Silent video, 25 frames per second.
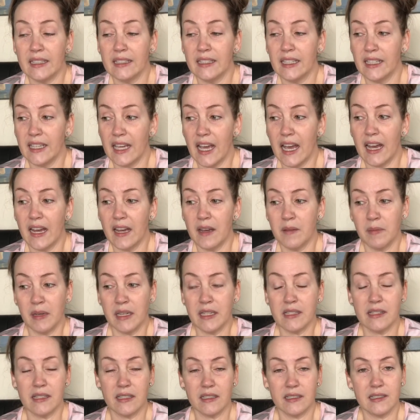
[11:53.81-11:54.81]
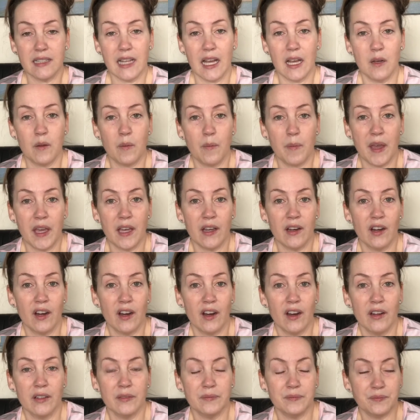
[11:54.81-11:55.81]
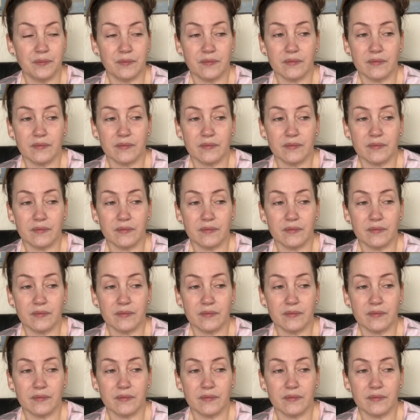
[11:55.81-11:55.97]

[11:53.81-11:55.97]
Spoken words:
yeah, am I still helping her